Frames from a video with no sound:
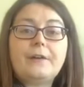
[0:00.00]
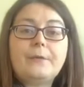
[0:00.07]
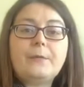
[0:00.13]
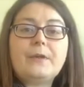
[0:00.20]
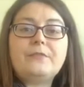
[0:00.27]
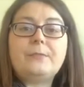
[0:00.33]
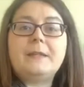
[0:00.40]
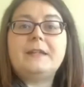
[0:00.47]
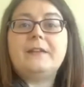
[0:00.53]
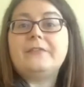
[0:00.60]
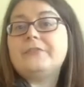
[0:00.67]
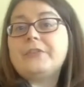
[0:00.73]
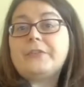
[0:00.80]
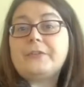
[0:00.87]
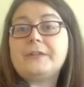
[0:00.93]
we've been here for
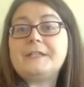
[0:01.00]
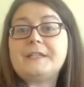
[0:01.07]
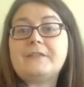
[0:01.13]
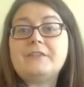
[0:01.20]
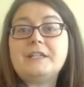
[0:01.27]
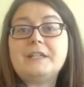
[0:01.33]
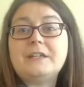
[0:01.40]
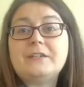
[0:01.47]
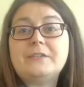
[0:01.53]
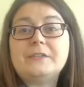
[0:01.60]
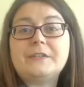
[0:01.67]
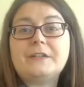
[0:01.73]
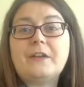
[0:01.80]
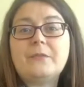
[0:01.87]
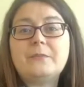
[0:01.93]
37 years, and
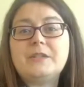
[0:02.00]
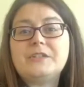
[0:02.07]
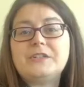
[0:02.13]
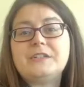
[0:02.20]
our mission